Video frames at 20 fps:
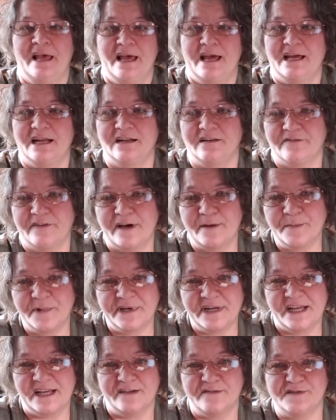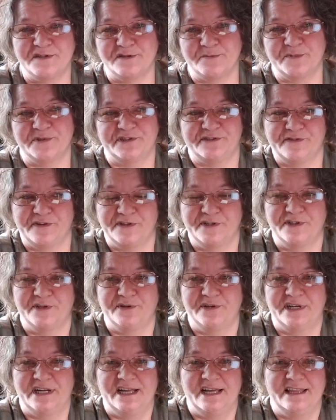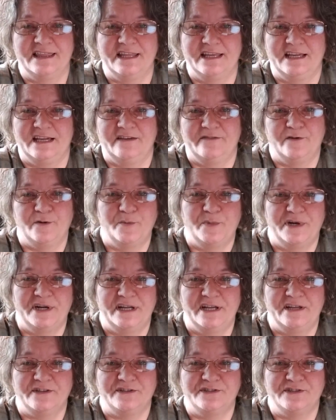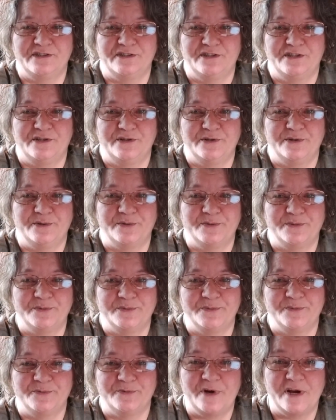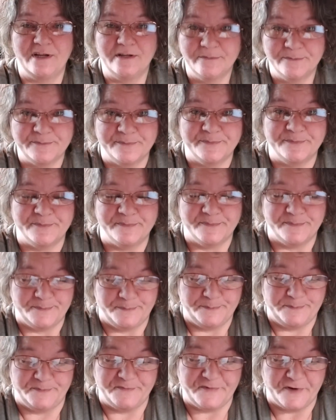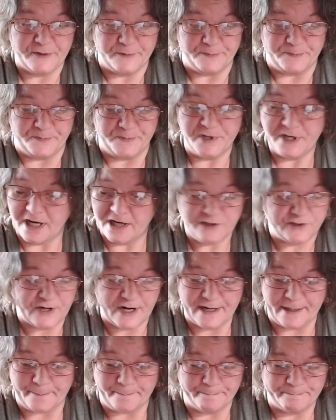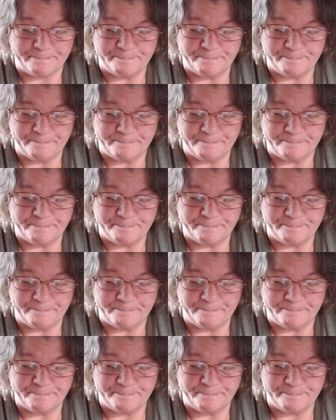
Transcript: And if I'm going to have so much fun doing it, I think everybody else should too. Right? Fun. You got to try them.